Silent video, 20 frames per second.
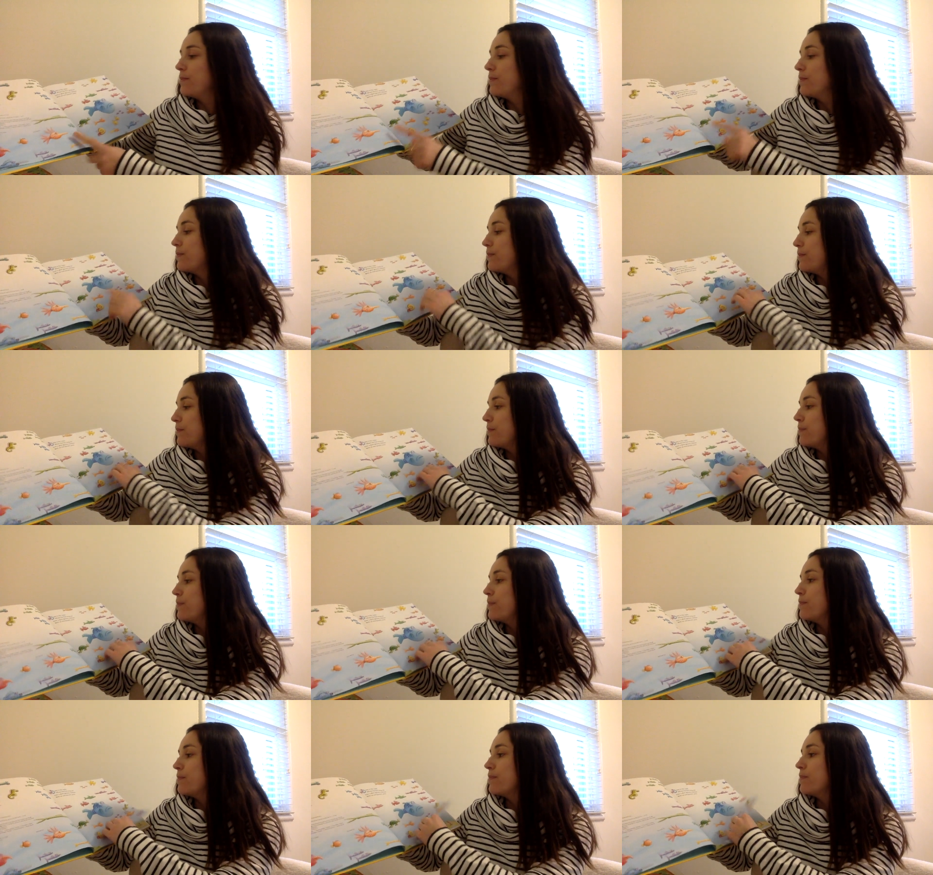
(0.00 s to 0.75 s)

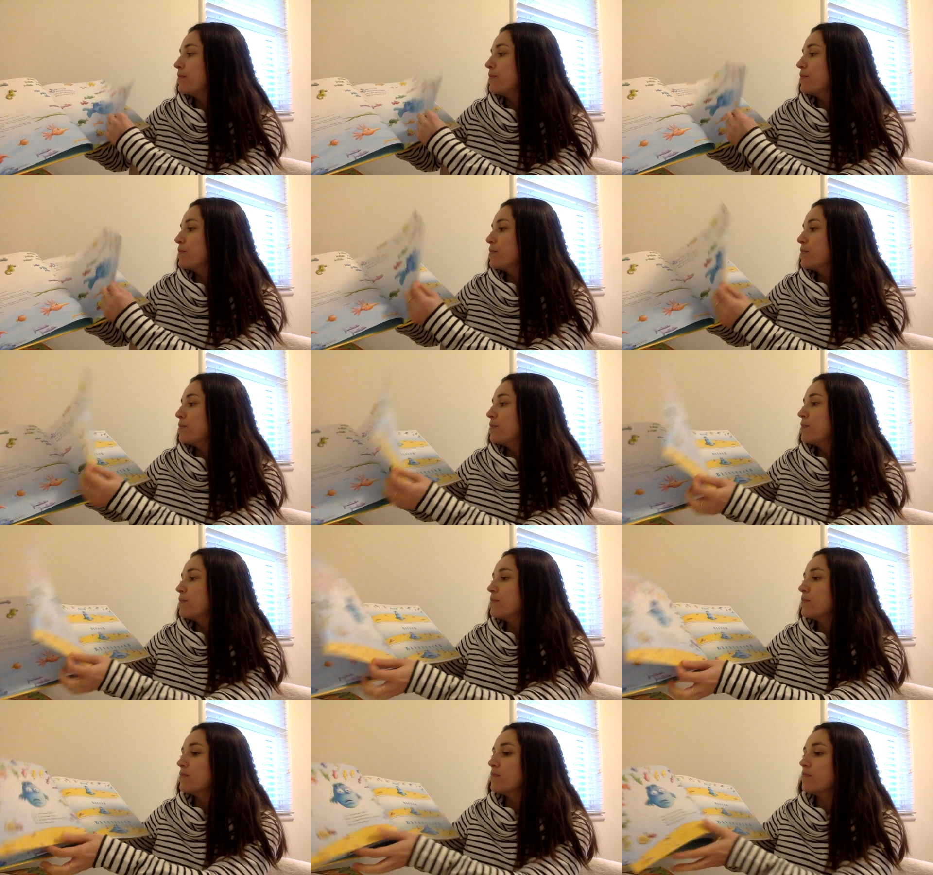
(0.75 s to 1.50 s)

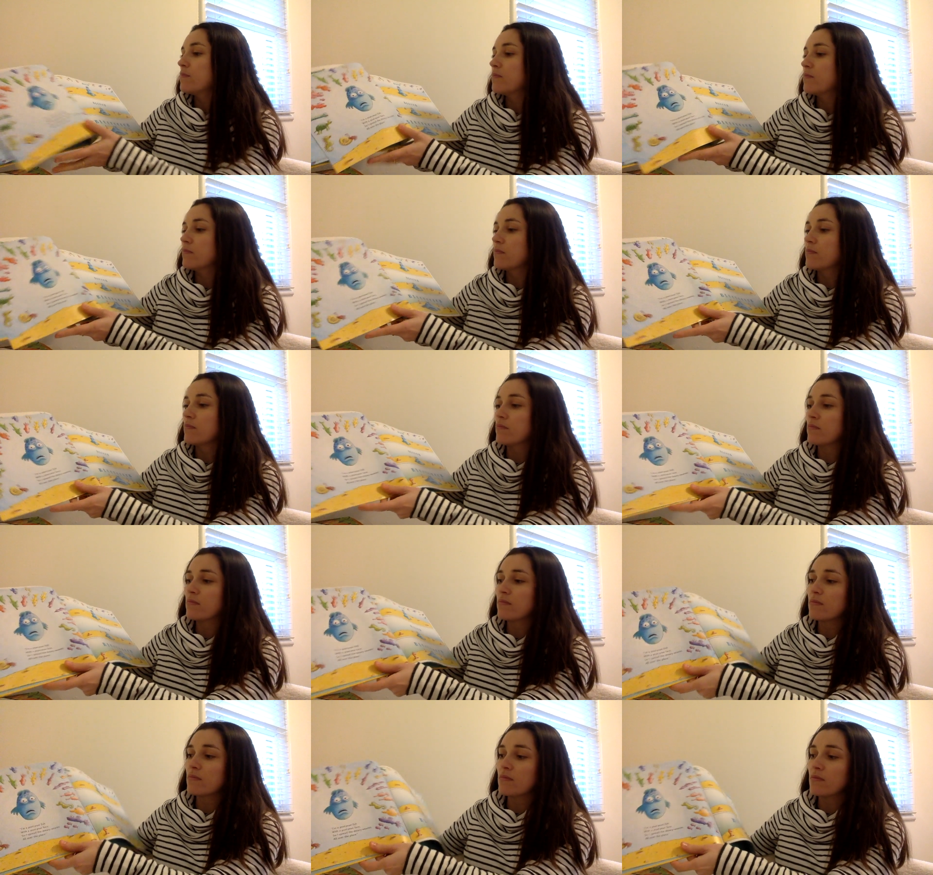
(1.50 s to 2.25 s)

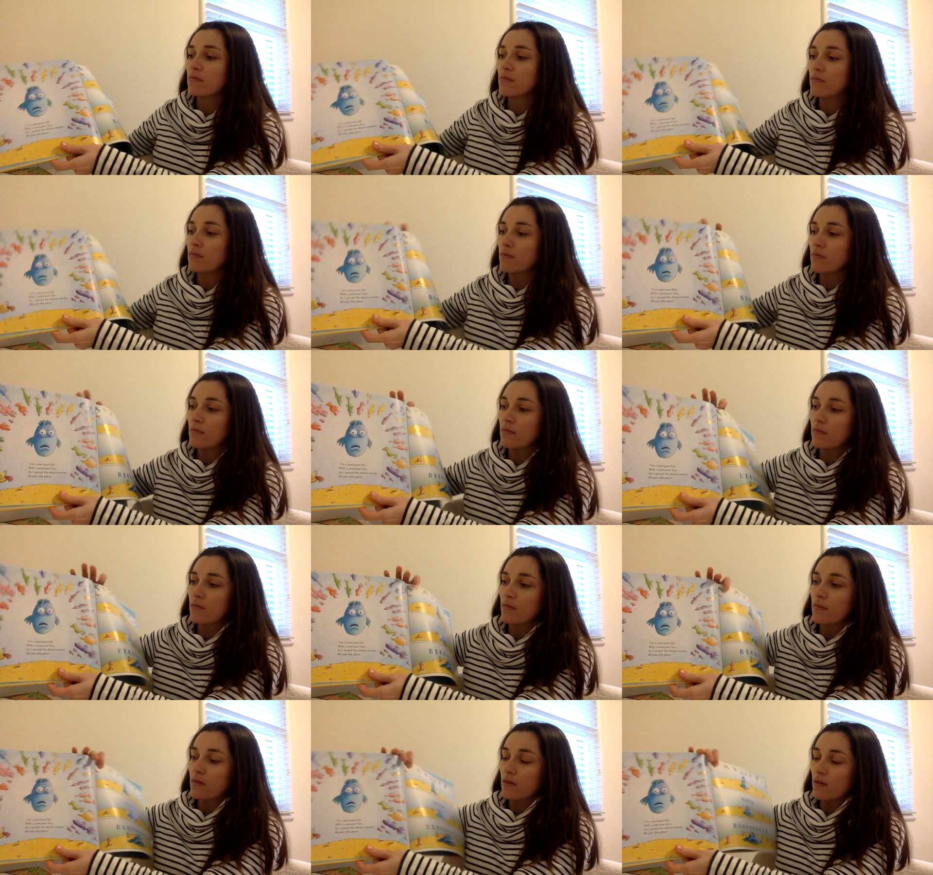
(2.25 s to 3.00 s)

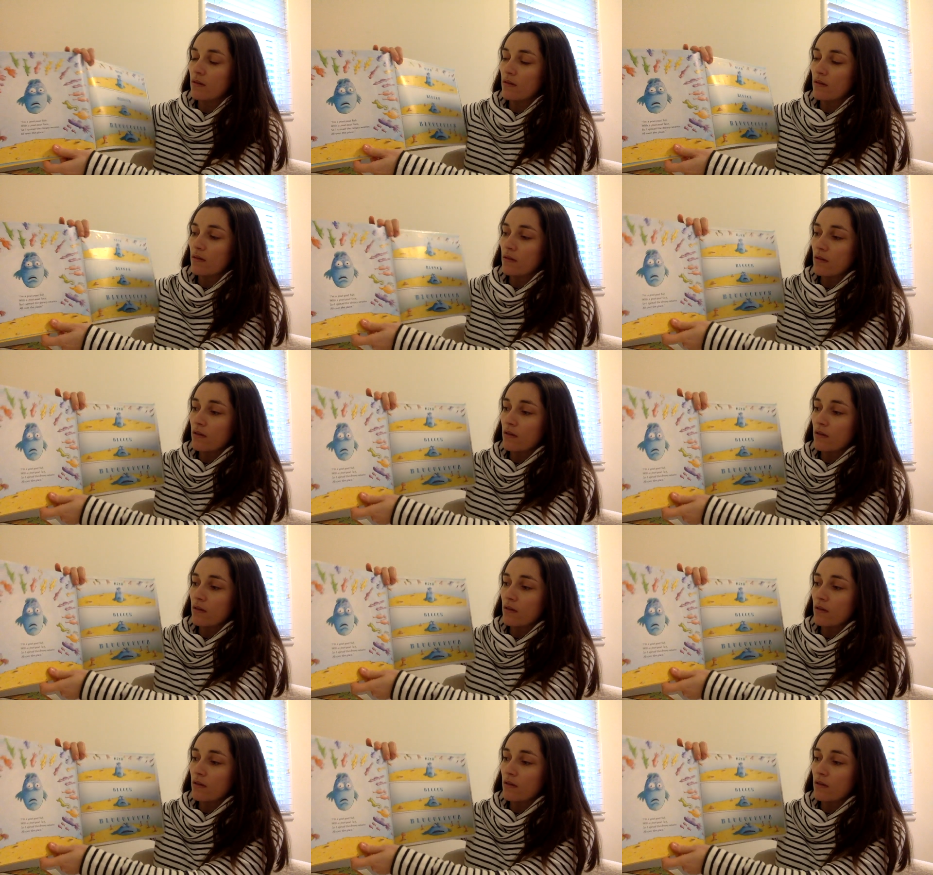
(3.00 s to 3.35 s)
(no one is talking)